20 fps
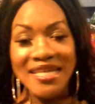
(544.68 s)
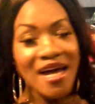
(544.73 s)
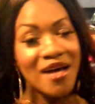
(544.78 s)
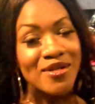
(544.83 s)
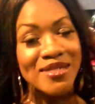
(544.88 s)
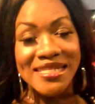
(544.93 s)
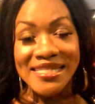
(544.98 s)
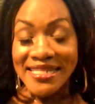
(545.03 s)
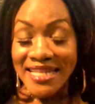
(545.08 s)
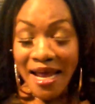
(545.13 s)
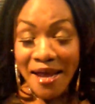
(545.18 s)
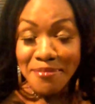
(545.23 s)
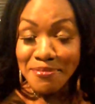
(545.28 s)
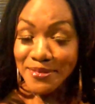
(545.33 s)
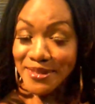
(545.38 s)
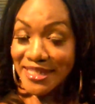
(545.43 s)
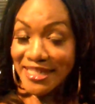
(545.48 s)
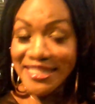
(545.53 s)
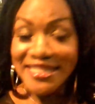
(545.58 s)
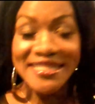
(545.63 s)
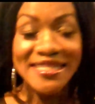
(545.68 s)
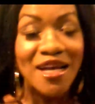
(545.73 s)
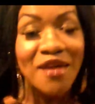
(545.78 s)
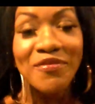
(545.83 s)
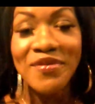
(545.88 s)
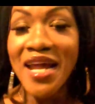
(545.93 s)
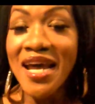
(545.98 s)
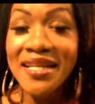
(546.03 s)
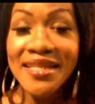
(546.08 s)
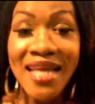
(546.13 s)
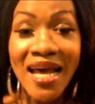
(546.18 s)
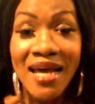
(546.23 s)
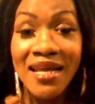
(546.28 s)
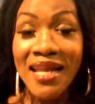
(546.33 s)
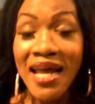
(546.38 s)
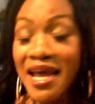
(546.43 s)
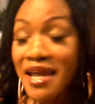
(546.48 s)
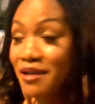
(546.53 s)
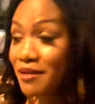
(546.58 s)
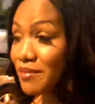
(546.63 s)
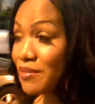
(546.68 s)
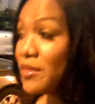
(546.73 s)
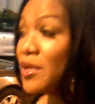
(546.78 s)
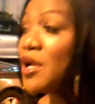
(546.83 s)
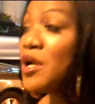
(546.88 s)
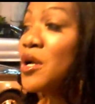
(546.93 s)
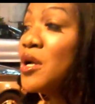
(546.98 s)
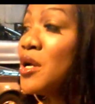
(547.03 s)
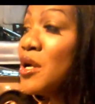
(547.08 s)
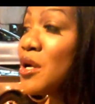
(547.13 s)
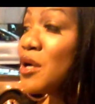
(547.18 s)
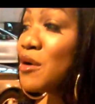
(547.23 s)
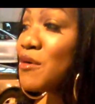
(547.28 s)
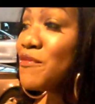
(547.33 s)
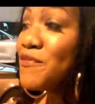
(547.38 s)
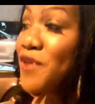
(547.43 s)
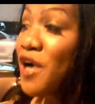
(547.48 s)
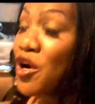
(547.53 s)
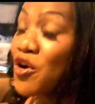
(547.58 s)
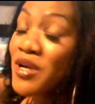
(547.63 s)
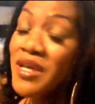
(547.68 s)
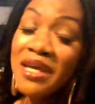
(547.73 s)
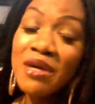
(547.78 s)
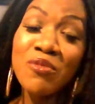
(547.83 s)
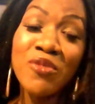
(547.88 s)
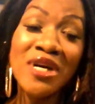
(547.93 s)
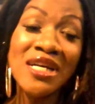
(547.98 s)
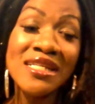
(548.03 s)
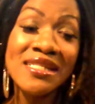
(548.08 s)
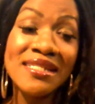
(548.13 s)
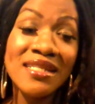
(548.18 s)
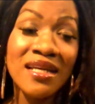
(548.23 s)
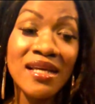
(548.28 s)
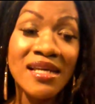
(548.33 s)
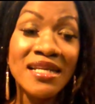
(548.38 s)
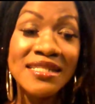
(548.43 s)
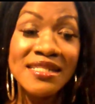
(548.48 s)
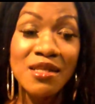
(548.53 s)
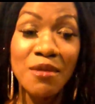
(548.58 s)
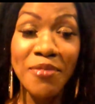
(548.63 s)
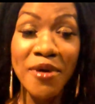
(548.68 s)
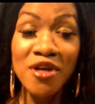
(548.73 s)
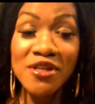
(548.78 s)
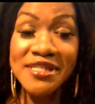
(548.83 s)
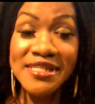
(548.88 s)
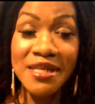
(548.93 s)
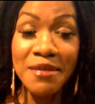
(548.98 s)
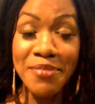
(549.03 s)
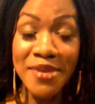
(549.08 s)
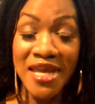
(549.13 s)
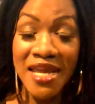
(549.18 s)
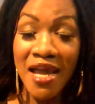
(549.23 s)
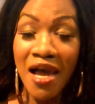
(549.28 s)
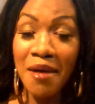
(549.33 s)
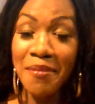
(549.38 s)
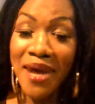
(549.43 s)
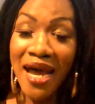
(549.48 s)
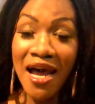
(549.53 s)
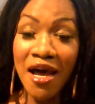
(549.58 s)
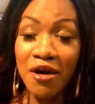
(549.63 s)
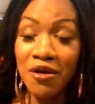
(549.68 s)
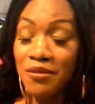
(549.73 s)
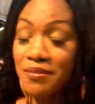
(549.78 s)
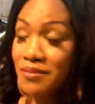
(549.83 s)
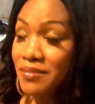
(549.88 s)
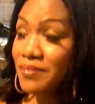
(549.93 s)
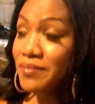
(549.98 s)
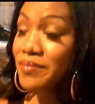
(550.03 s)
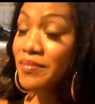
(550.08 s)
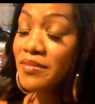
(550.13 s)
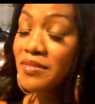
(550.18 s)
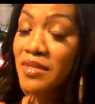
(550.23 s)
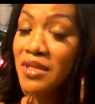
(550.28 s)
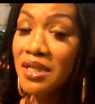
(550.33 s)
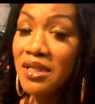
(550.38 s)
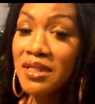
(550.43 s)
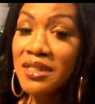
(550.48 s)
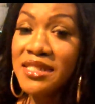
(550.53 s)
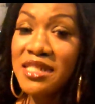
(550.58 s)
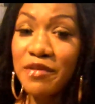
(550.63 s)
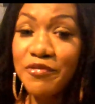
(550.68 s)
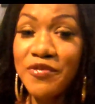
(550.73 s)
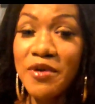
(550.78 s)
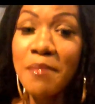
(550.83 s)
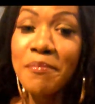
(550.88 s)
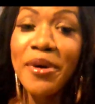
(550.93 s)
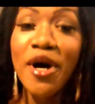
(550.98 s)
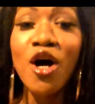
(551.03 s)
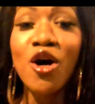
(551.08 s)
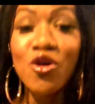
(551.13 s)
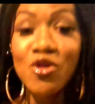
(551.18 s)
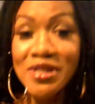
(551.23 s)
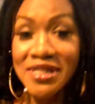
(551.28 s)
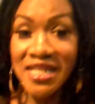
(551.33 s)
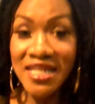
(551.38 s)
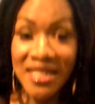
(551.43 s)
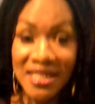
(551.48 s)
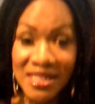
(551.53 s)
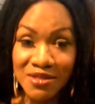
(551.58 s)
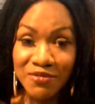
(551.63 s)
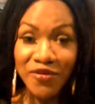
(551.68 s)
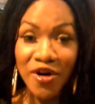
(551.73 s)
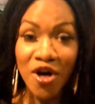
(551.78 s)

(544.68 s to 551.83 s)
down steps and stuff like that. Like voguing it's supposed to be about different poses.